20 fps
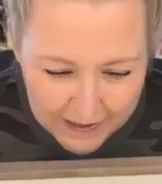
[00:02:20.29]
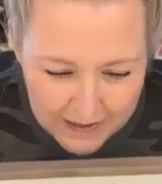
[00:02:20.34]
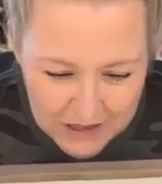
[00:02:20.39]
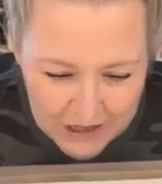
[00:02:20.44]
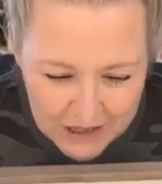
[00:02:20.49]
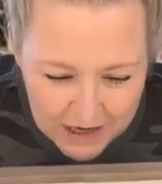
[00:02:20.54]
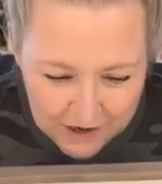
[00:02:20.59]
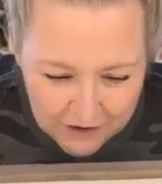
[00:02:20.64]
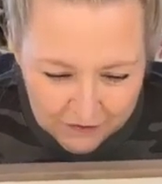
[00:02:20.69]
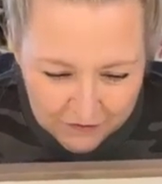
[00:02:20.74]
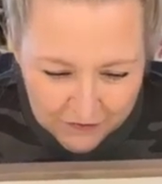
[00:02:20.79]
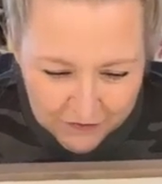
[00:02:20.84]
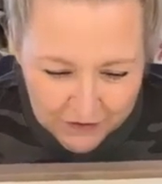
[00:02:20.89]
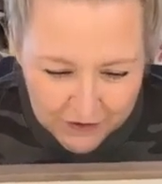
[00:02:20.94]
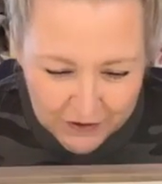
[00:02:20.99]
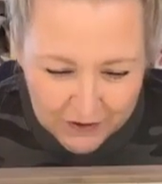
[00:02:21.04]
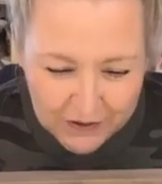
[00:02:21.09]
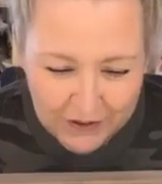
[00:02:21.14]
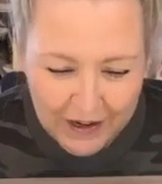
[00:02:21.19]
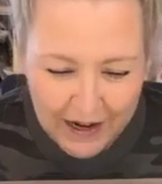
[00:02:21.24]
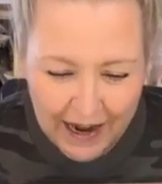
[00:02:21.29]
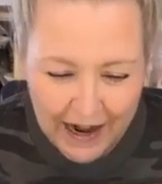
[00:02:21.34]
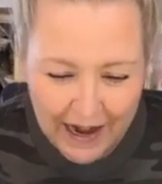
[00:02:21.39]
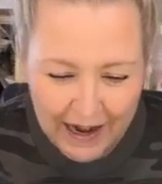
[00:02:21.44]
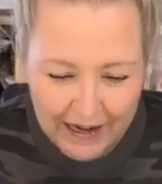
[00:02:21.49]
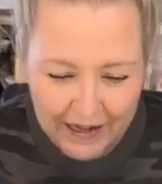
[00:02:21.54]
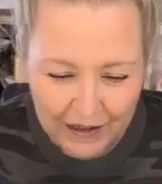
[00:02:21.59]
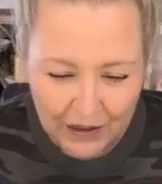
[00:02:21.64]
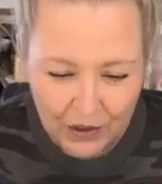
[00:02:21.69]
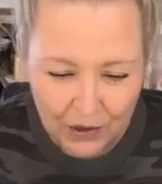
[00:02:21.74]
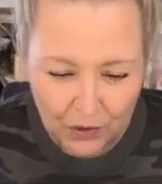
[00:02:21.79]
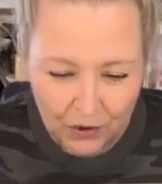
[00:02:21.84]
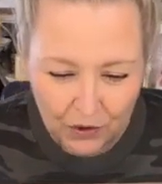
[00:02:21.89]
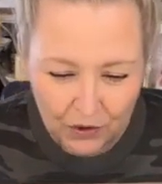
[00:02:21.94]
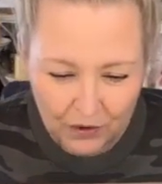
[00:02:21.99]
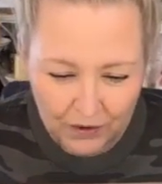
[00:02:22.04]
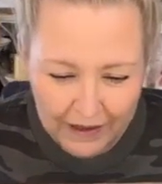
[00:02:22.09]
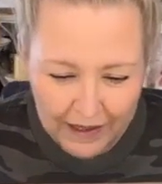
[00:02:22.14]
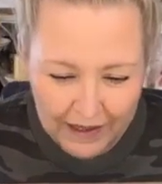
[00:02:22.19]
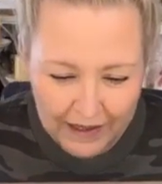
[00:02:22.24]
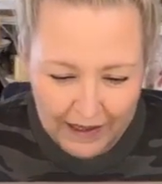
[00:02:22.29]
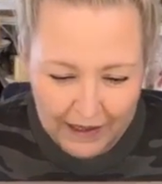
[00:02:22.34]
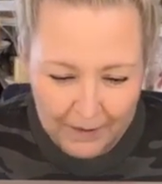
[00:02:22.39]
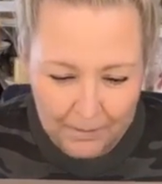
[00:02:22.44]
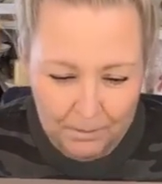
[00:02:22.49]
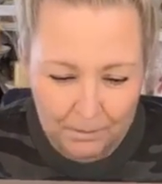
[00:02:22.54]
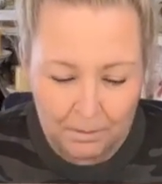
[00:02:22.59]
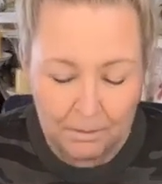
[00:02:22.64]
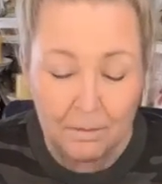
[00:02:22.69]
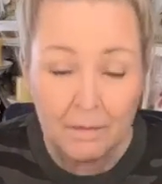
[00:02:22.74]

Hi, Jennifer. Hi, Lori.